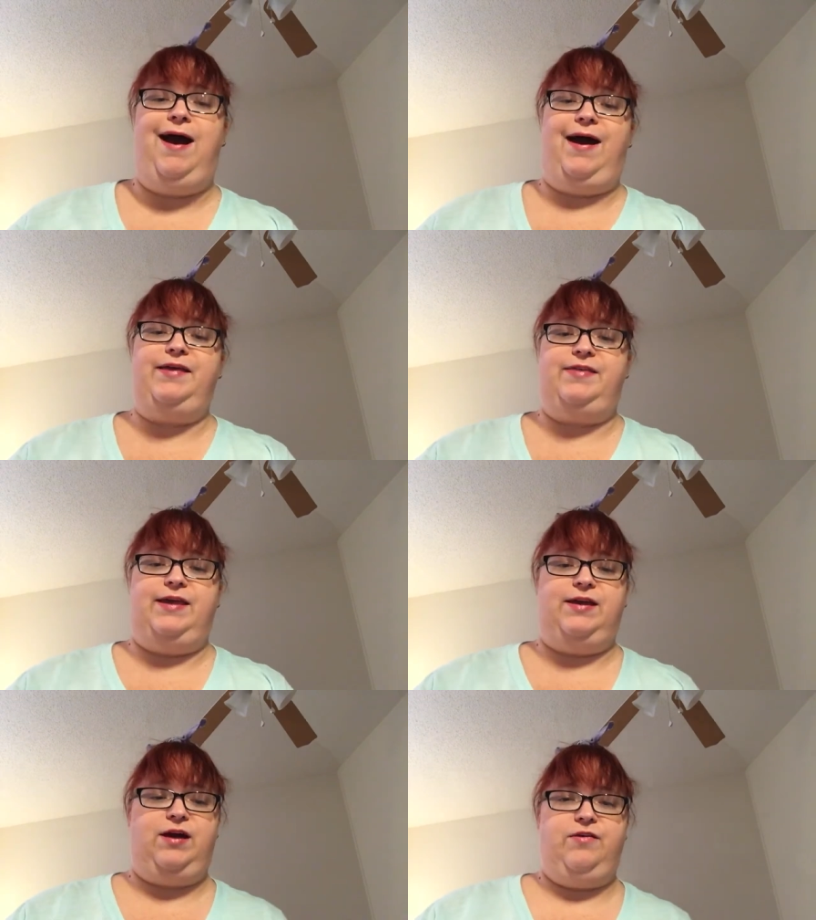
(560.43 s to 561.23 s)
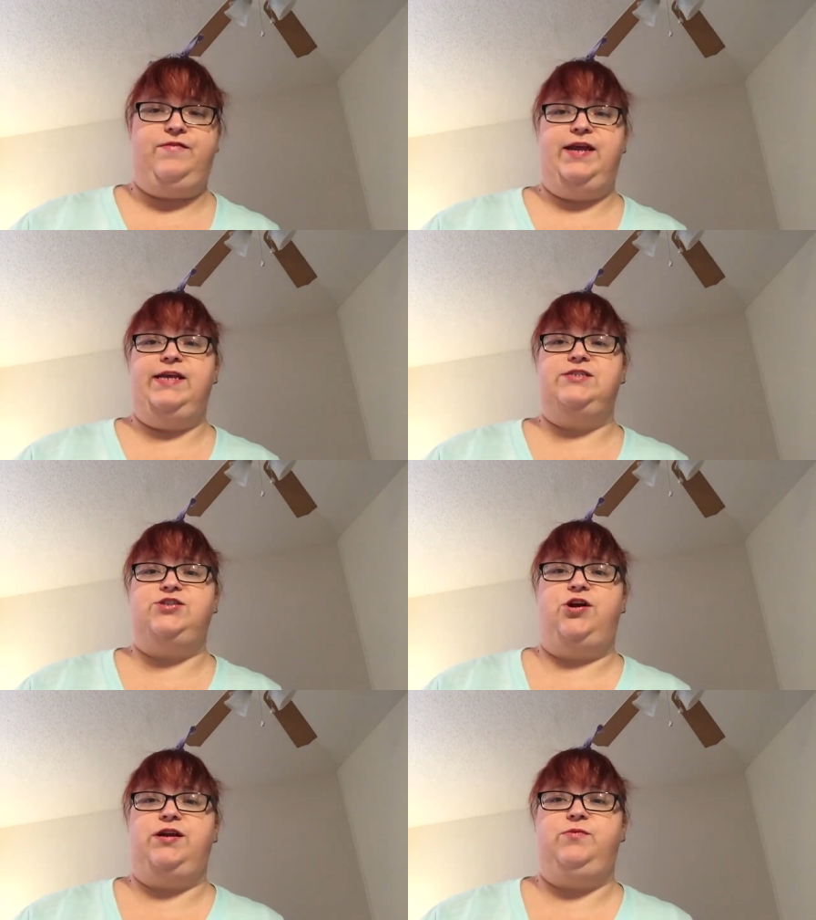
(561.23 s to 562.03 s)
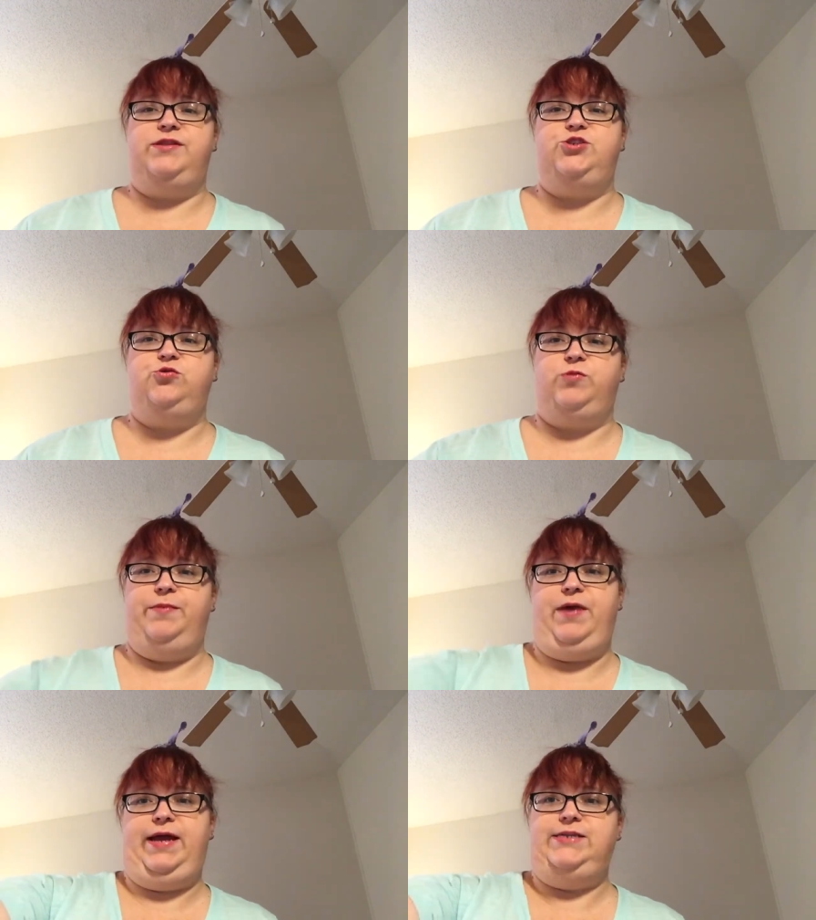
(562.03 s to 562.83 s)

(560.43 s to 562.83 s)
I think, of getting started with jewelry. My